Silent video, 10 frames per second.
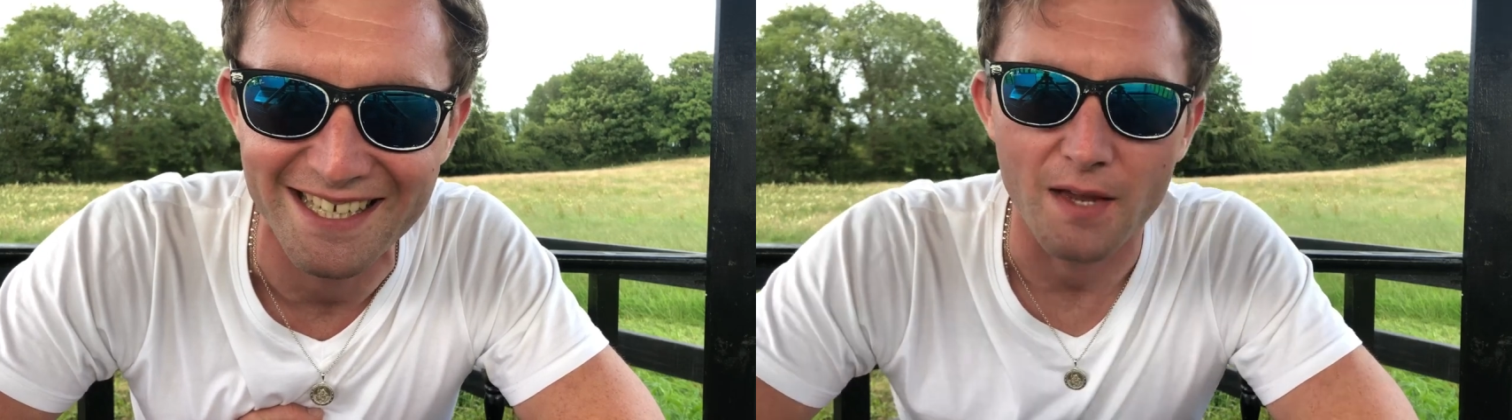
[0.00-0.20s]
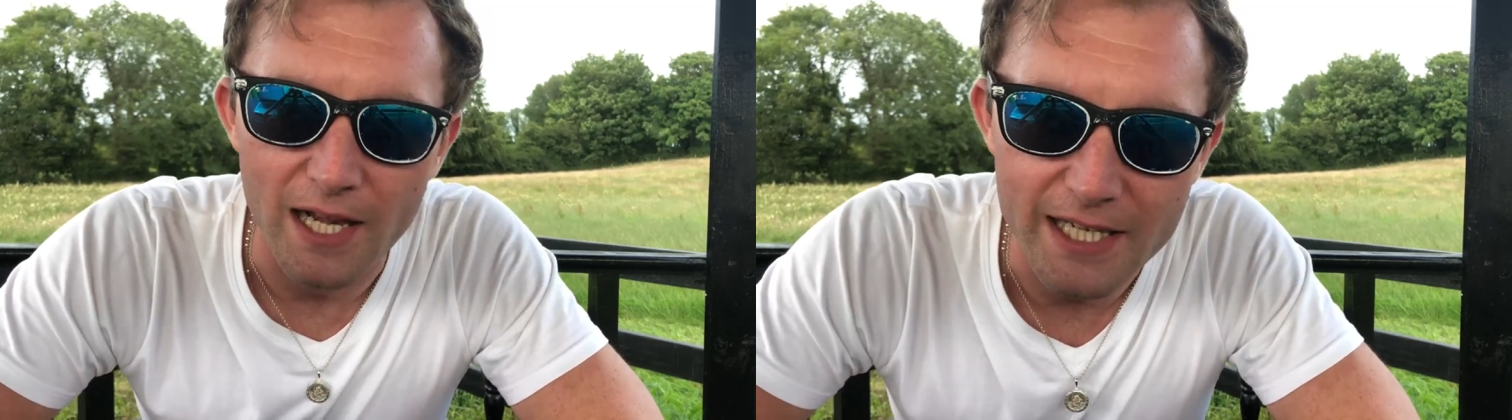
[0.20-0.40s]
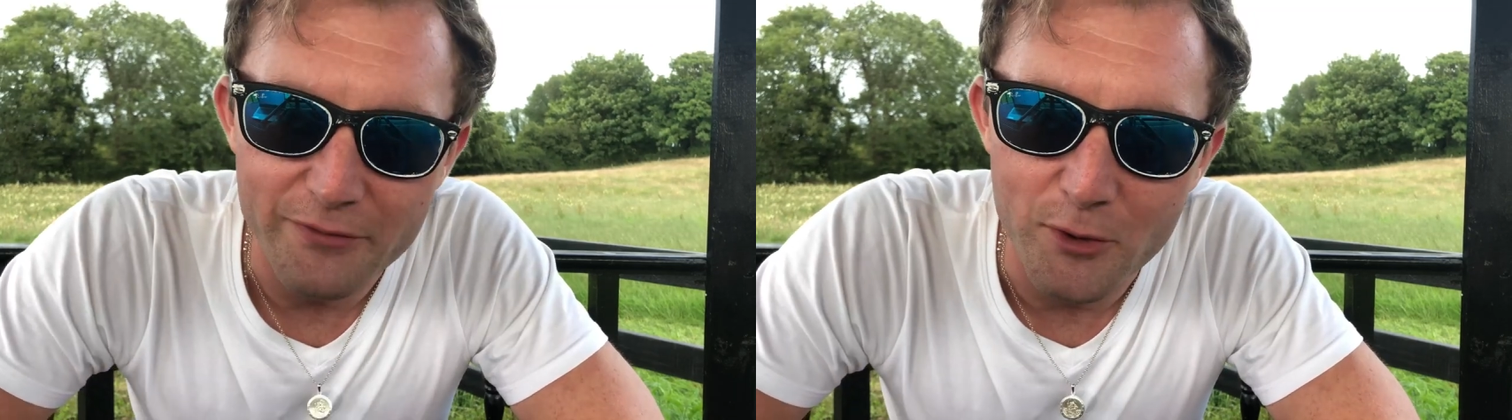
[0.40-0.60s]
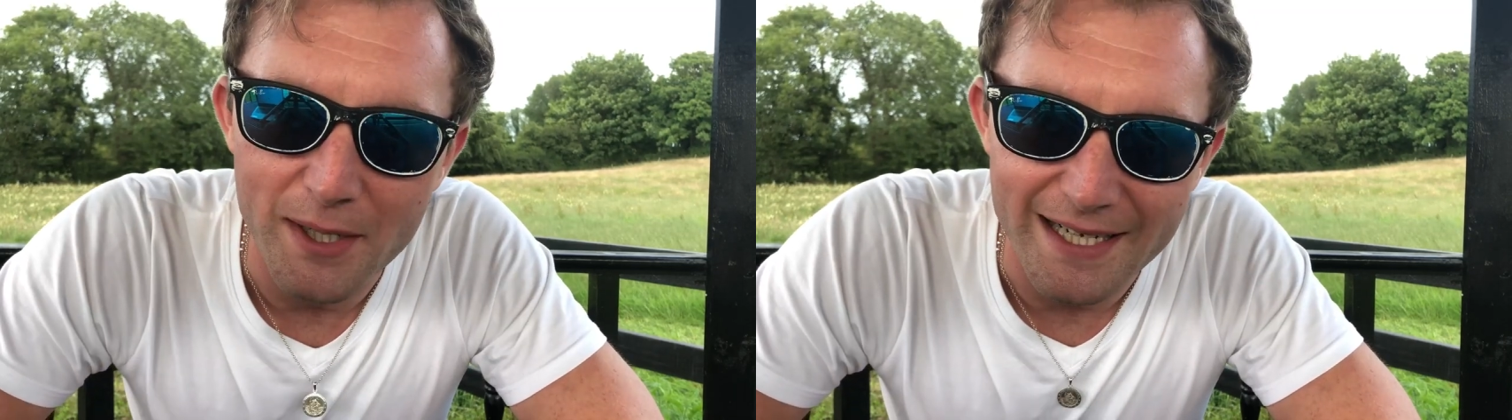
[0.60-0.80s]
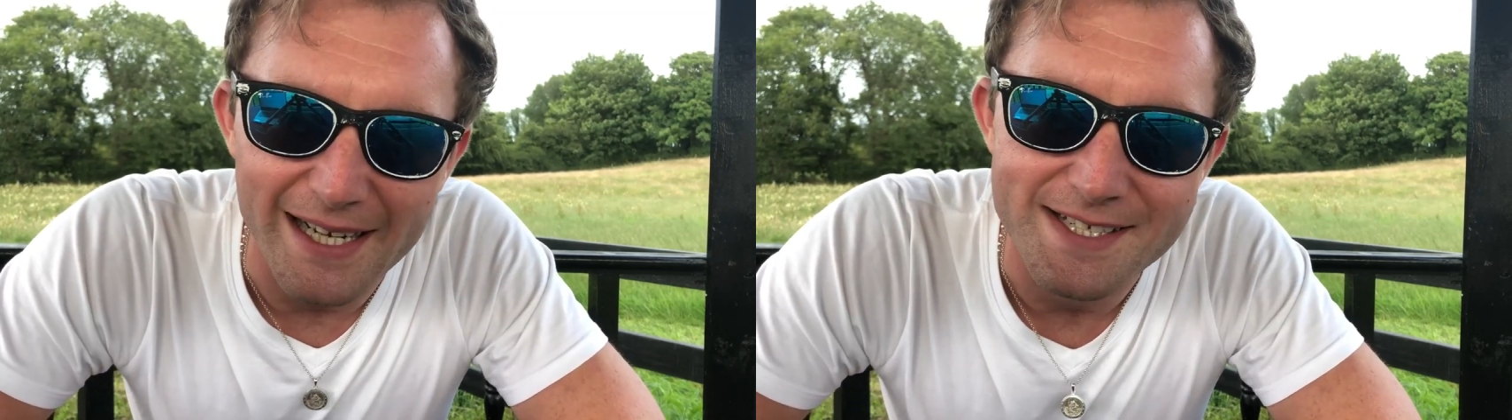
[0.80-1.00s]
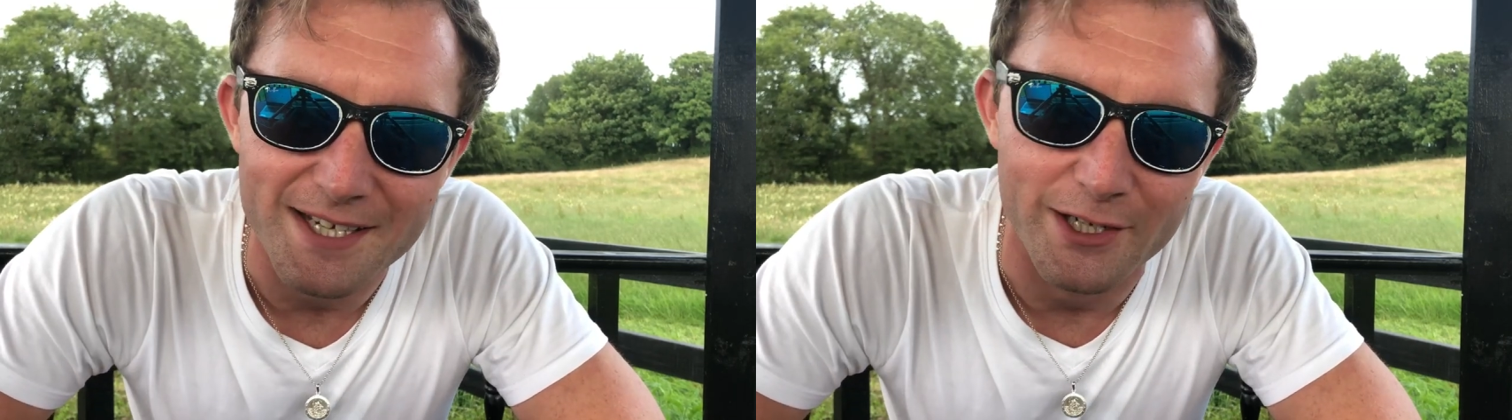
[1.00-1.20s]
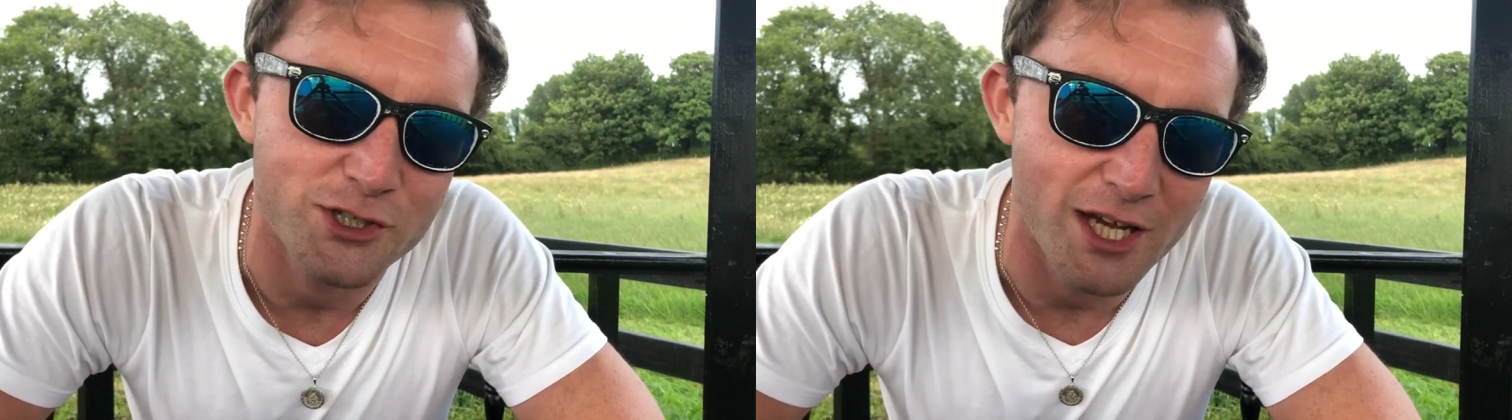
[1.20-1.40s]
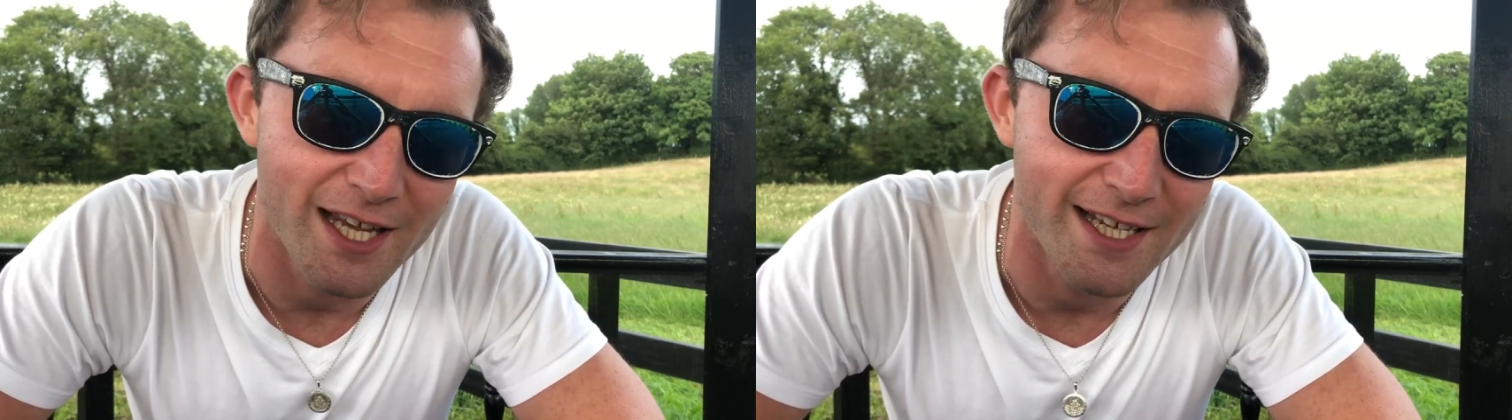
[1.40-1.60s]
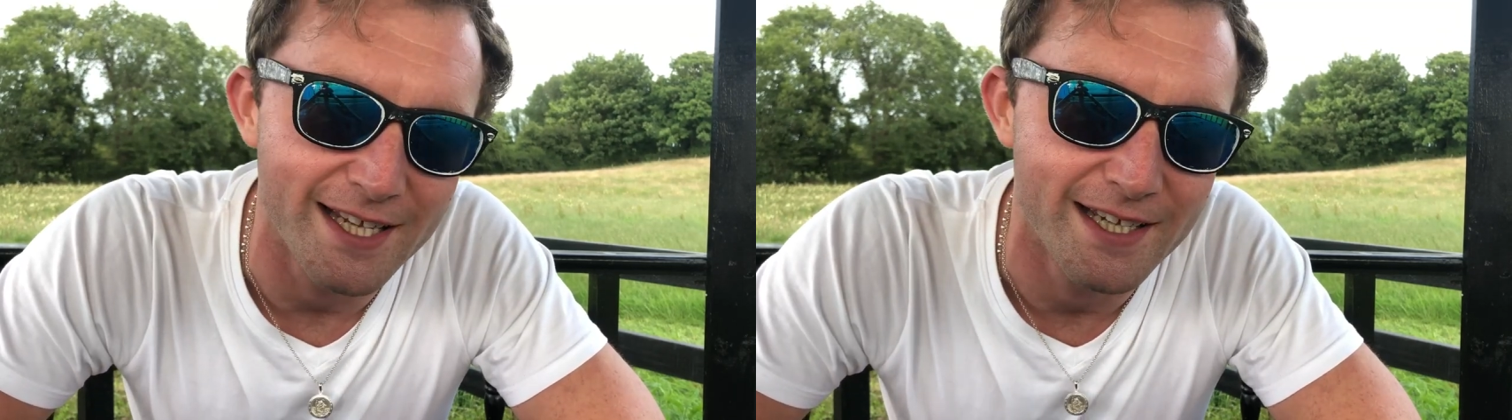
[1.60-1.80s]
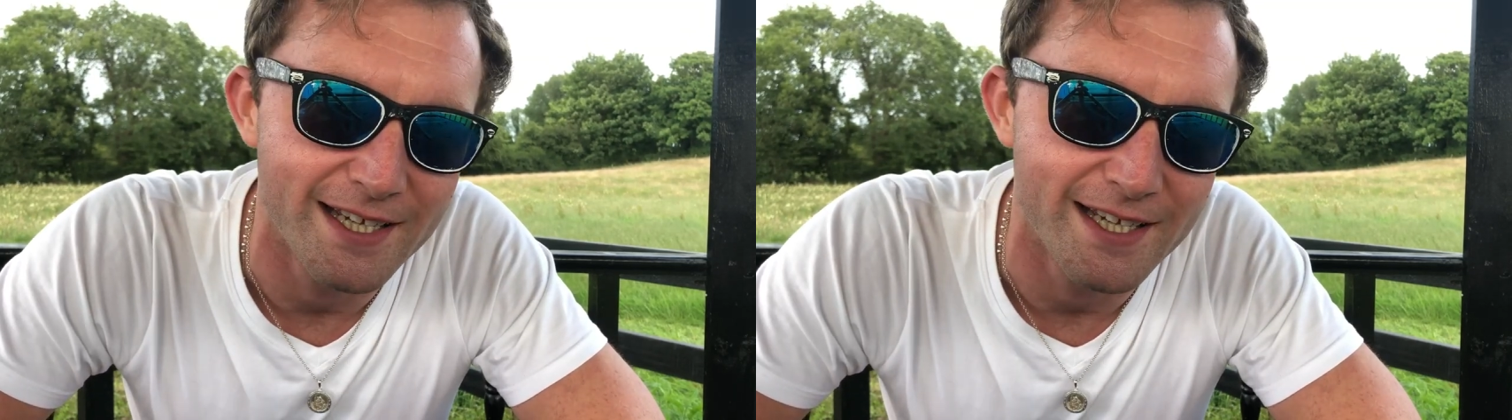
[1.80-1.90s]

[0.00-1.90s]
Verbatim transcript: I'll give you a little insight, shall I?